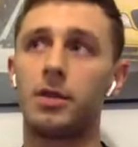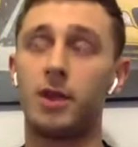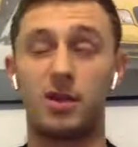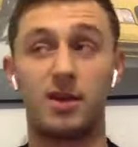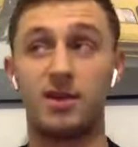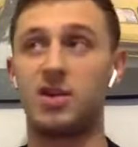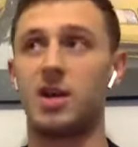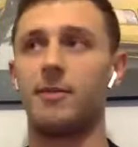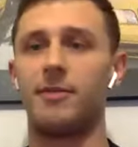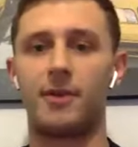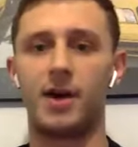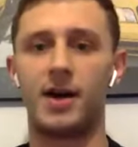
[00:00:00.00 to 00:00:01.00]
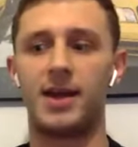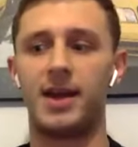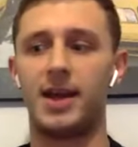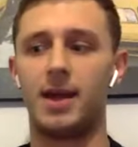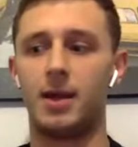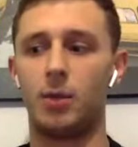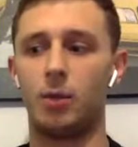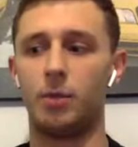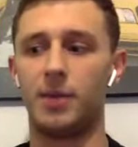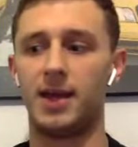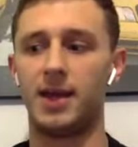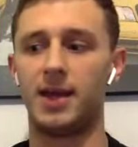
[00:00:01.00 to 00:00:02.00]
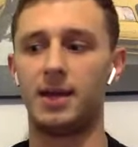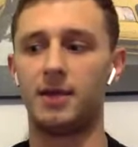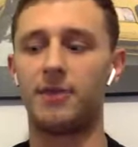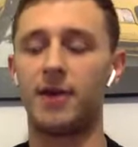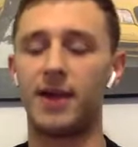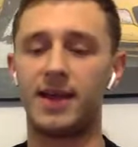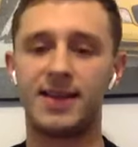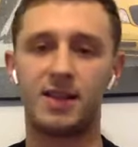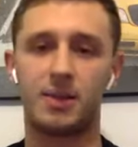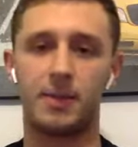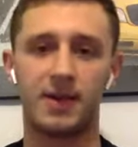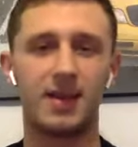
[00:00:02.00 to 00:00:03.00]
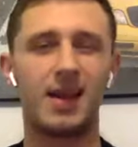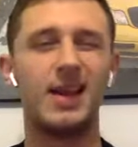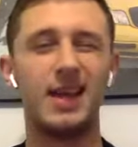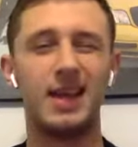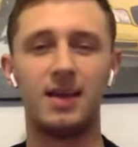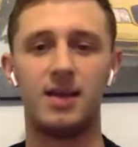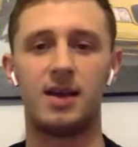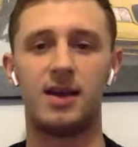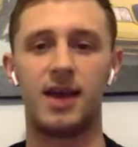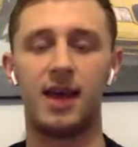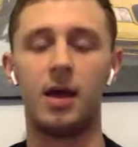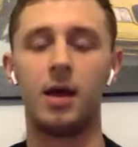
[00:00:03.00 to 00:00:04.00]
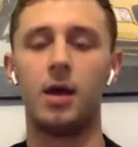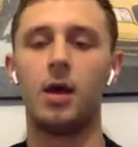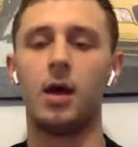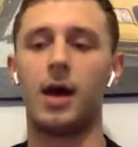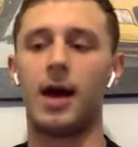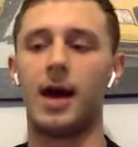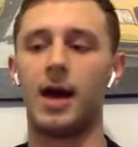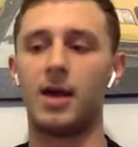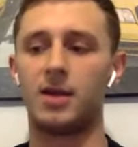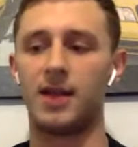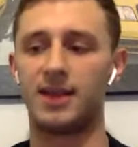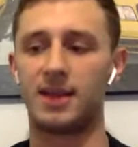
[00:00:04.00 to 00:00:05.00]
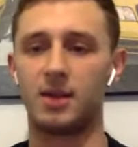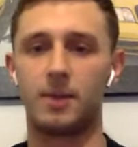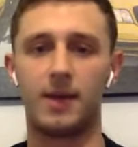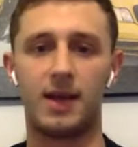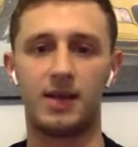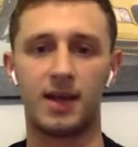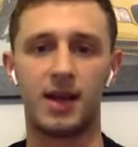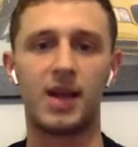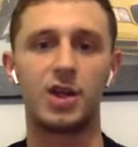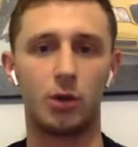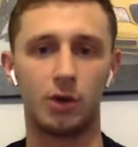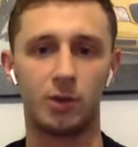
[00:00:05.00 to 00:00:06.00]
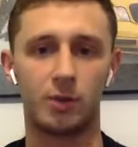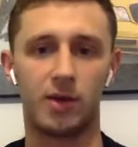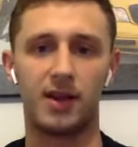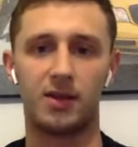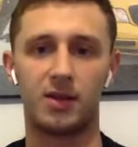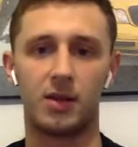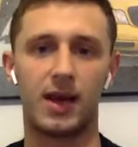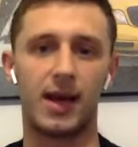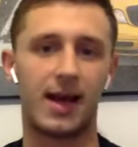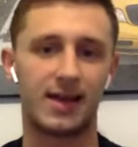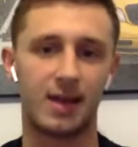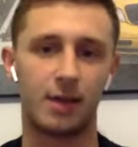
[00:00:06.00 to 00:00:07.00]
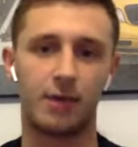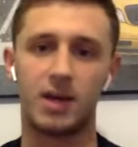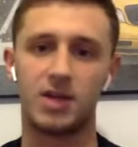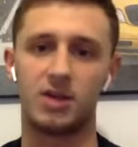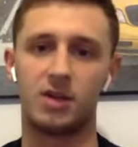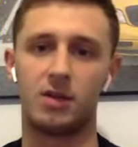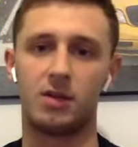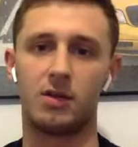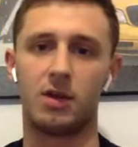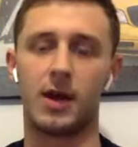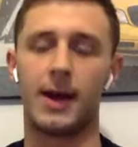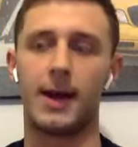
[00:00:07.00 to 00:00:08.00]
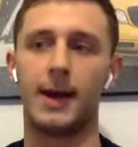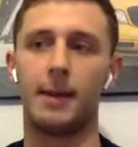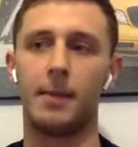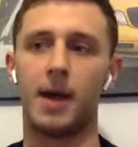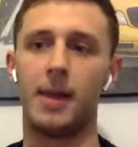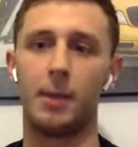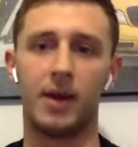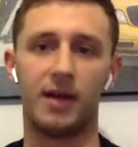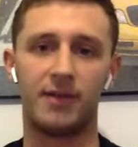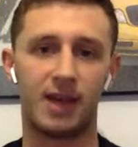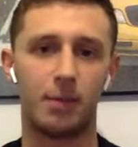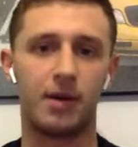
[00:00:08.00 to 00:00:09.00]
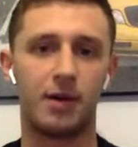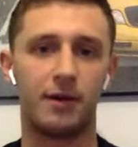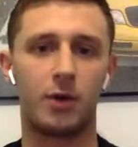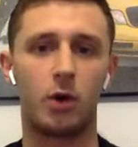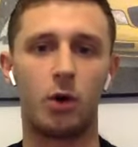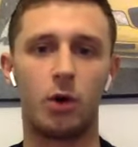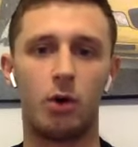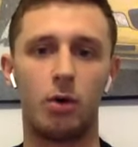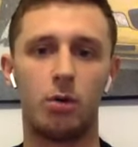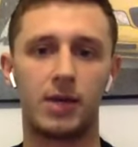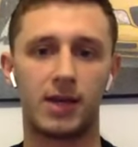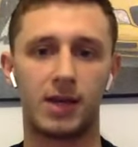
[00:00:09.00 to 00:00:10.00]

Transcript: Thursday's gym. Friday tends to be a slightly easier day. So that tends to be either like short sprints, so like accelerations, and then we have like a bit of core